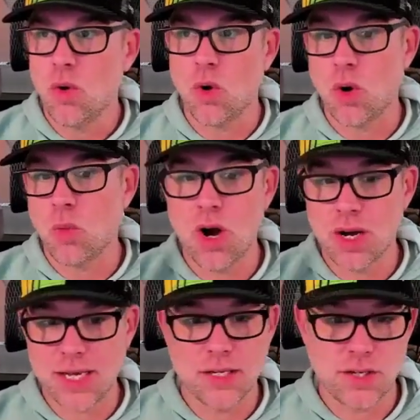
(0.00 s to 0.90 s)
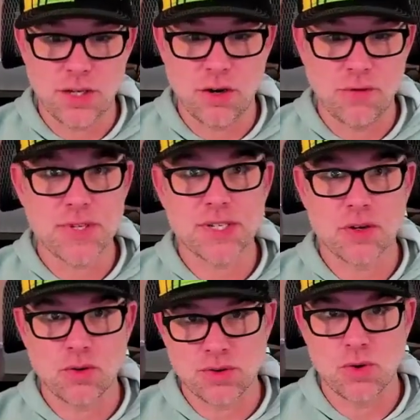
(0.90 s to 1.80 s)
or walk into your
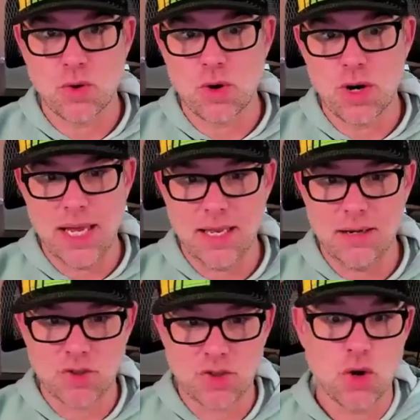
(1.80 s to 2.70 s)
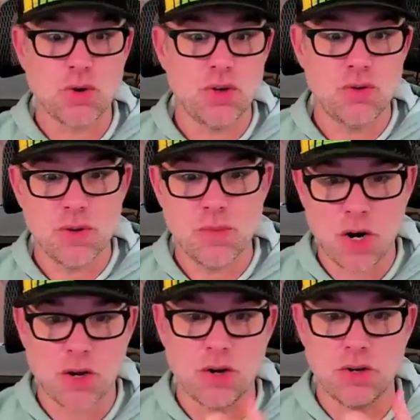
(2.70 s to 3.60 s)
physical store and show you the
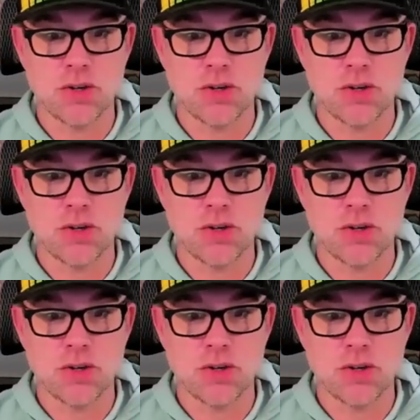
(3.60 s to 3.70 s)
barcode.